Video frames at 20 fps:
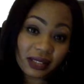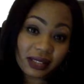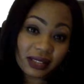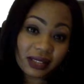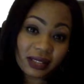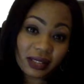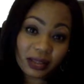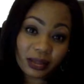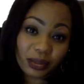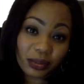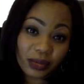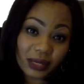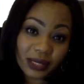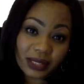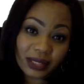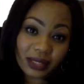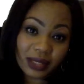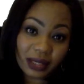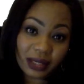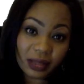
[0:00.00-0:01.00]
this color
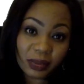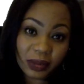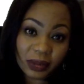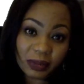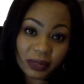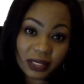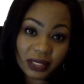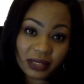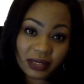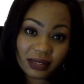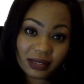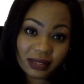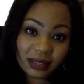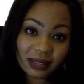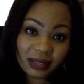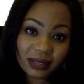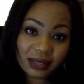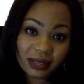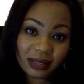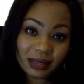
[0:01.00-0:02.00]
resonated with me,
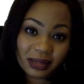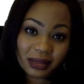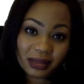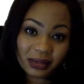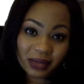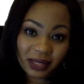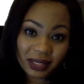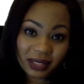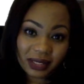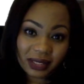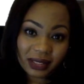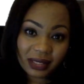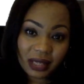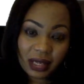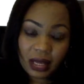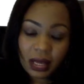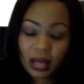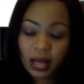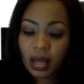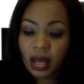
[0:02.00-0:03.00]
right?
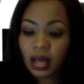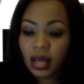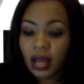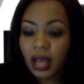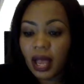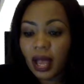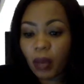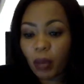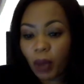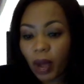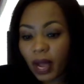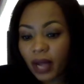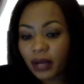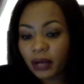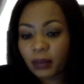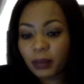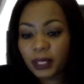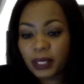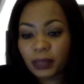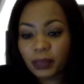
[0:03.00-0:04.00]
Why
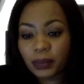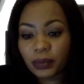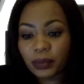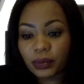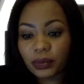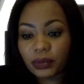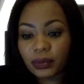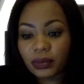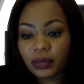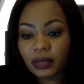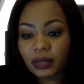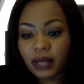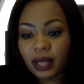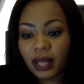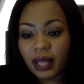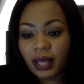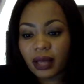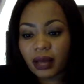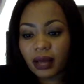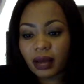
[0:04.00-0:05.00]
are people
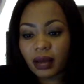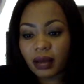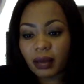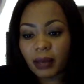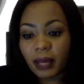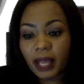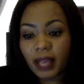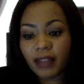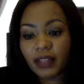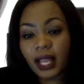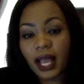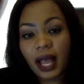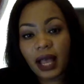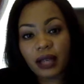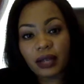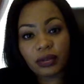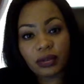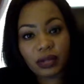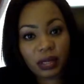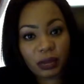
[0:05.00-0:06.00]
having
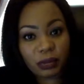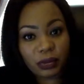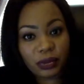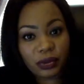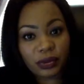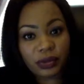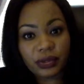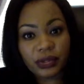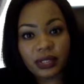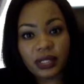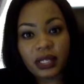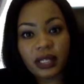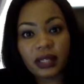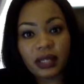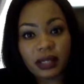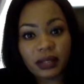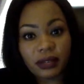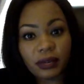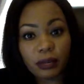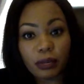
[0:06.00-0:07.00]
higher numbers
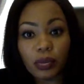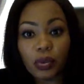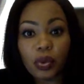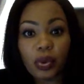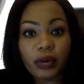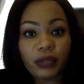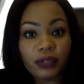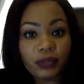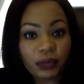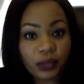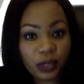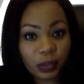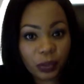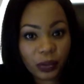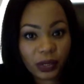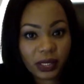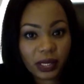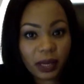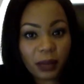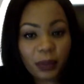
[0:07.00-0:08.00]
and more
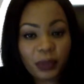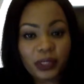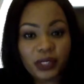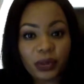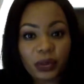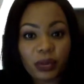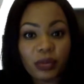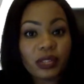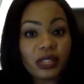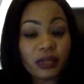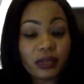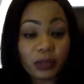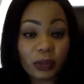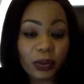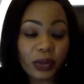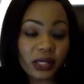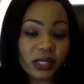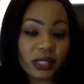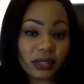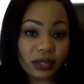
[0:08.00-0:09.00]
frequent episodes of
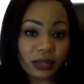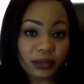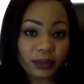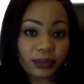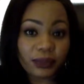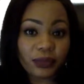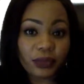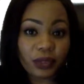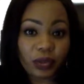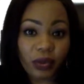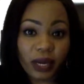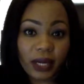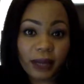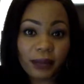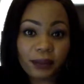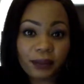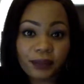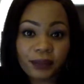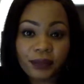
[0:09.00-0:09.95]
depression, right?